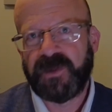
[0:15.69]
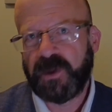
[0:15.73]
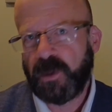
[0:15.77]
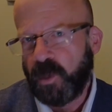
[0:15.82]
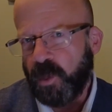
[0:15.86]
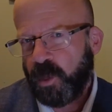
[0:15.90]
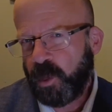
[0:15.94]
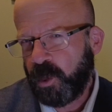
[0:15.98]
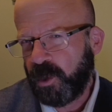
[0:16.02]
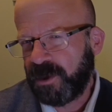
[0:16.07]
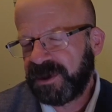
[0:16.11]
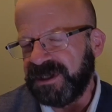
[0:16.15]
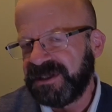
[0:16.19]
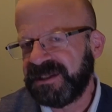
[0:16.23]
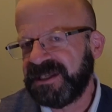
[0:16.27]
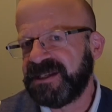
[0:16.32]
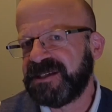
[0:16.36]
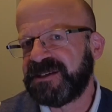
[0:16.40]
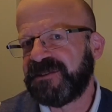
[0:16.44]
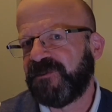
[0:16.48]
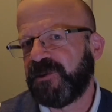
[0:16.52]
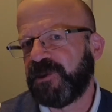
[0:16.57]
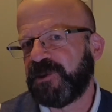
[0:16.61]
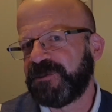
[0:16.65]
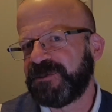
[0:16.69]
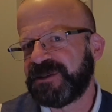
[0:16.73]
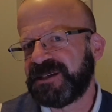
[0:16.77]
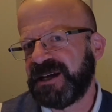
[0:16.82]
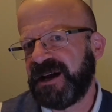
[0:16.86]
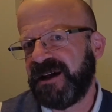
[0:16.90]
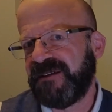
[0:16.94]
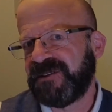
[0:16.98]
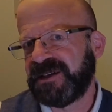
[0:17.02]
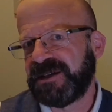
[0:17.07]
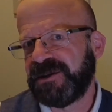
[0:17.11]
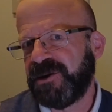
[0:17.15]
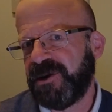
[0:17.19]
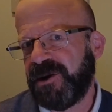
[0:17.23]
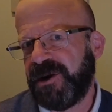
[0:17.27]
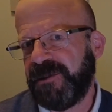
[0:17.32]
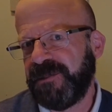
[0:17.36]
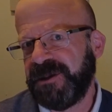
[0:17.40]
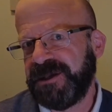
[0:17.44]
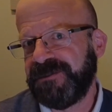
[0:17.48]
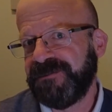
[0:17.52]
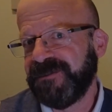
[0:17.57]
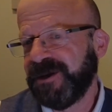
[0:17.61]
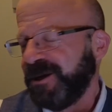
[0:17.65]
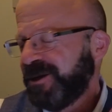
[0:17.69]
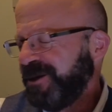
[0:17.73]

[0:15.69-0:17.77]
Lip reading: What do these forms have in common?